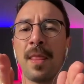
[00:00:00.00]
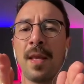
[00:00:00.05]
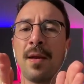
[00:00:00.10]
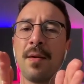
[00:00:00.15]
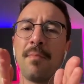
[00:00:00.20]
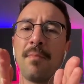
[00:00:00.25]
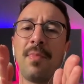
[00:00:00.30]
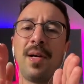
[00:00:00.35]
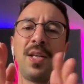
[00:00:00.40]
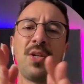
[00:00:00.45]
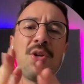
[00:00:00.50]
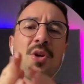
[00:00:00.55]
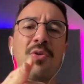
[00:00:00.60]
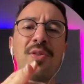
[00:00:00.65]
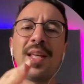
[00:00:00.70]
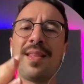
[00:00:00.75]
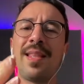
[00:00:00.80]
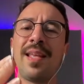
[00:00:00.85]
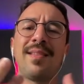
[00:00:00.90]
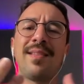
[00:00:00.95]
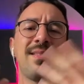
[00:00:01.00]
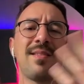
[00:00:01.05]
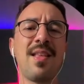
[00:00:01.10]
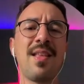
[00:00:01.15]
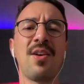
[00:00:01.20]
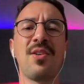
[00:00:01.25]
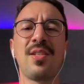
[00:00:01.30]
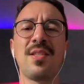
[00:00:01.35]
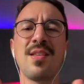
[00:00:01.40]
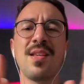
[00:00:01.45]
but you know that
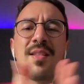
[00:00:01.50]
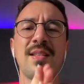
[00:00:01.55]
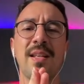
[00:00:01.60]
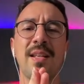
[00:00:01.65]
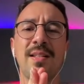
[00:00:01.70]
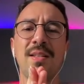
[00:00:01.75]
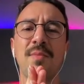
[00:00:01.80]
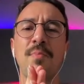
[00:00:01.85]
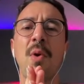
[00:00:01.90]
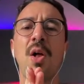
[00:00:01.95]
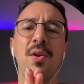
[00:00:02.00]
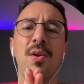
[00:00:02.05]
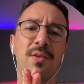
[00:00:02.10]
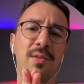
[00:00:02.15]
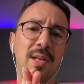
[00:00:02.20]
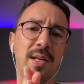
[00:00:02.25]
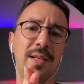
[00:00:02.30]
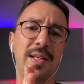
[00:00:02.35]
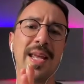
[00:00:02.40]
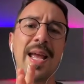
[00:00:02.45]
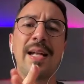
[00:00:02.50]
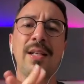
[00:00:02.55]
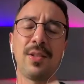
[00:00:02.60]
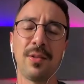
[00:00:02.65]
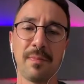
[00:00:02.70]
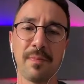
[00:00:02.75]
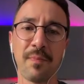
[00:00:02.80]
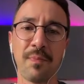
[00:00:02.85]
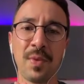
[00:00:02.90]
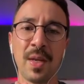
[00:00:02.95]
there's things that's smaller than the atom.
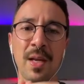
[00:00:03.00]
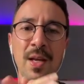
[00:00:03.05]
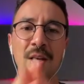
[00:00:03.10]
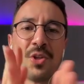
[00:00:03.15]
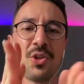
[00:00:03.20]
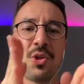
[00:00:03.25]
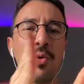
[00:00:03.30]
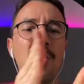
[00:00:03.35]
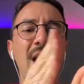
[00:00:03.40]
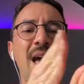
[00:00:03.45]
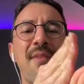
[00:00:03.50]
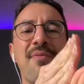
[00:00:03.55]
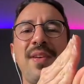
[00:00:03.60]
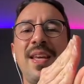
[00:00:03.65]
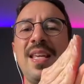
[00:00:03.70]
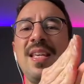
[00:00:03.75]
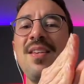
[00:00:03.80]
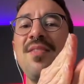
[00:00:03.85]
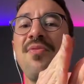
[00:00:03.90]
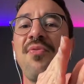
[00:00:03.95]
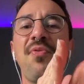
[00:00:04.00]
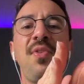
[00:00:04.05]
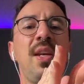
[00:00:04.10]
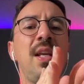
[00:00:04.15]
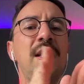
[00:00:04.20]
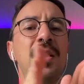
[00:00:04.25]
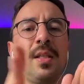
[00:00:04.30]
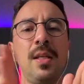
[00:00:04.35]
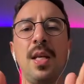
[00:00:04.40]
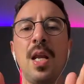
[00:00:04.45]
So you have
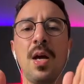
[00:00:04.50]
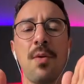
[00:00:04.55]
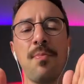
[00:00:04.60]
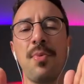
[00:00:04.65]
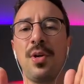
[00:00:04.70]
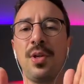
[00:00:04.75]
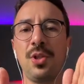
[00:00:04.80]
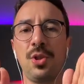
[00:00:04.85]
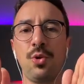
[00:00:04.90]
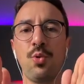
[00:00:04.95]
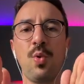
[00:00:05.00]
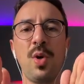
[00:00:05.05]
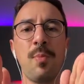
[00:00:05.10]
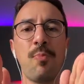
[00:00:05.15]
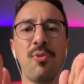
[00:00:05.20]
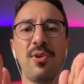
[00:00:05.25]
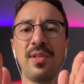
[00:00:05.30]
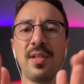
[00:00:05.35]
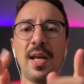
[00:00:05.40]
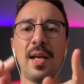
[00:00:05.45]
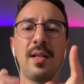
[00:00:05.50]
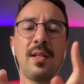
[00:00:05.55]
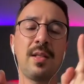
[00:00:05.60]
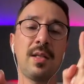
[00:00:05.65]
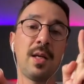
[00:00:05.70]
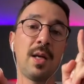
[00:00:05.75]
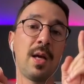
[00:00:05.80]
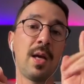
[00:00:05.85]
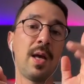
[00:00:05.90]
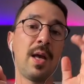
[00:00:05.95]
infinite numbers to represent
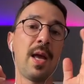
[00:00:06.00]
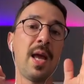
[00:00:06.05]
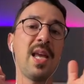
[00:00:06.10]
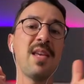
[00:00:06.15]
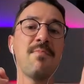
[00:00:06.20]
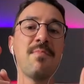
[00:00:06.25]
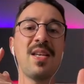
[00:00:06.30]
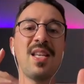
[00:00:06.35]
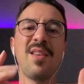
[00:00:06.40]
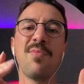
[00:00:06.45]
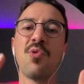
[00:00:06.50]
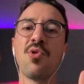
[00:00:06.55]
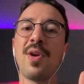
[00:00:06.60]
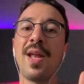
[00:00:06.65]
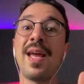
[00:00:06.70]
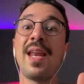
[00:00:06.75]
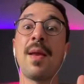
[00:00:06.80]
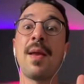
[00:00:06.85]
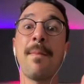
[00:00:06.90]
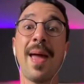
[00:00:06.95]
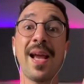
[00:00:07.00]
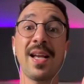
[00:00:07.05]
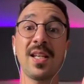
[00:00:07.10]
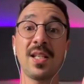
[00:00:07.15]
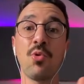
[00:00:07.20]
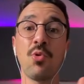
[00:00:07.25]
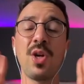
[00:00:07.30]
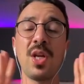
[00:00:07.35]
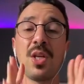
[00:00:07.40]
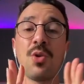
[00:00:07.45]
a minimum and a
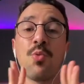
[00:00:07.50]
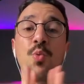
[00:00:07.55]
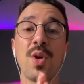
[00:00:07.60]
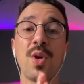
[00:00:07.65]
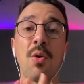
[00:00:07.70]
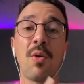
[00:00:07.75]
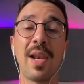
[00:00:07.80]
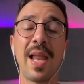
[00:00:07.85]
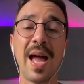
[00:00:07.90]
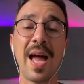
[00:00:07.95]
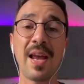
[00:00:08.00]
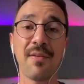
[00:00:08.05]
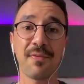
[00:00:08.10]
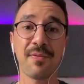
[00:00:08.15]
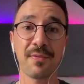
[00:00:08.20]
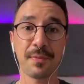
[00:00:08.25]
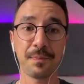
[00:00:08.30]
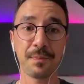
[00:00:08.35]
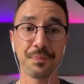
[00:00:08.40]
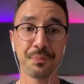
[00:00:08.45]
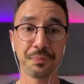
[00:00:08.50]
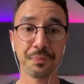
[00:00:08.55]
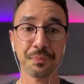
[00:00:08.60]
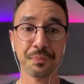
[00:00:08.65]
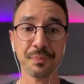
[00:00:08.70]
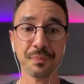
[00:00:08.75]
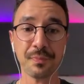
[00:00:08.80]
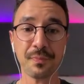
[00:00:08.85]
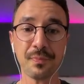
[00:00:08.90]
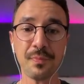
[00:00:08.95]
maximum in real life.
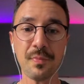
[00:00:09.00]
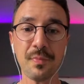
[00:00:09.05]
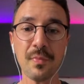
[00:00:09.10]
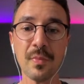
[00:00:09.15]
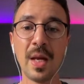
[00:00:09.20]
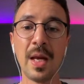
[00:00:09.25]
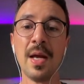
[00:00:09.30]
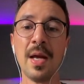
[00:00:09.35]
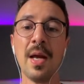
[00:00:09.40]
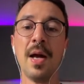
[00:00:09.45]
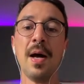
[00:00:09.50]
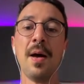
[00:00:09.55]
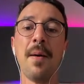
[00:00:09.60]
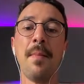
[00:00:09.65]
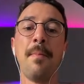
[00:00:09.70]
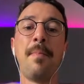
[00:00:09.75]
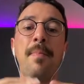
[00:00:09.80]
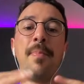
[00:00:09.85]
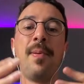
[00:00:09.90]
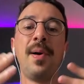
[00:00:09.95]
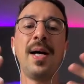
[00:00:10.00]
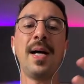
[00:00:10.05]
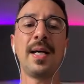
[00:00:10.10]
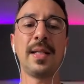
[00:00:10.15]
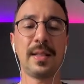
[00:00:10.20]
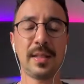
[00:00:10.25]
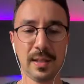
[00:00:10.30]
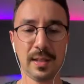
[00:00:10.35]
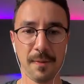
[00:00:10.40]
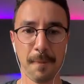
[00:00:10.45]

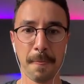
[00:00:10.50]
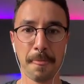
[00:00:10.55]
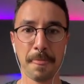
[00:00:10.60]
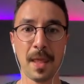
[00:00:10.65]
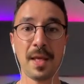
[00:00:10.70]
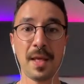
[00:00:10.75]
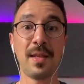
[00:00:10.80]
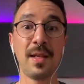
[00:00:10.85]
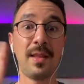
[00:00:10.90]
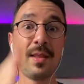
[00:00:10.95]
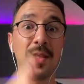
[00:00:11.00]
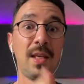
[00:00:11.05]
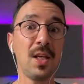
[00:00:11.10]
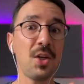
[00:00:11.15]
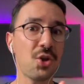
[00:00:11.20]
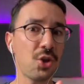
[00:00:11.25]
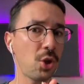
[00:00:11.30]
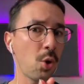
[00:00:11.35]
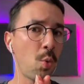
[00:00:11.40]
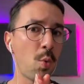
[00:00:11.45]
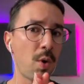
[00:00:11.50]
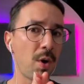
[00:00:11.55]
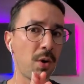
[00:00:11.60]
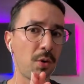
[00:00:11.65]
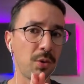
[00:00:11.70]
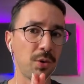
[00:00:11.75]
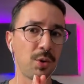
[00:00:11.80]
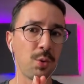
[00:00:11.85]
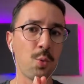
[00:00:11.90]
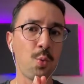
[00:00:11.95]
But in the digital
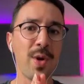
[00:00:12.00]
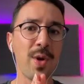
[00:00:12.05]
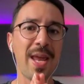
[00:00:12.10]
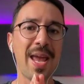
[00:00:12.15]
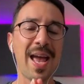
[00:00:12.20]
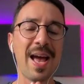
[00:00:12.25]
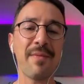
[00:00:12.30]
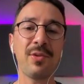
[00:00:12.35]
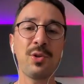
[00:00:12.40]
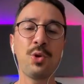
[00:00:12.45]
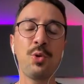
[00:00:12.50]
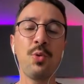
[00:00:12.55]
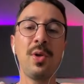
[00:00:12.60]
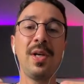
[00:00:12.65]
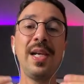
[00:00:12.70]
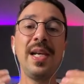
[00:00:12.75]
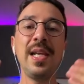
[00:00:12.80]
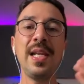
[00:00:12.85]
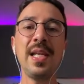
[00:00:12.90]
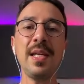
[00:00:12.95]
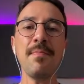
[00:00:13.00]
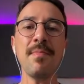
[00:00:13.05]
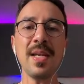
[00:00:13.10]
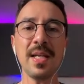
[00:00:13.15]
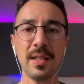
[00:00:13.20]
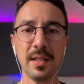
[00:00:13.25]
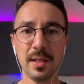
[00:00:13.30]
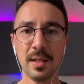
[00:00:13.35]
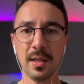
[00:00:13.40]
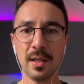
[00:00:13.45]
world, we have to
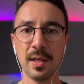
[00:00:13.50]
limit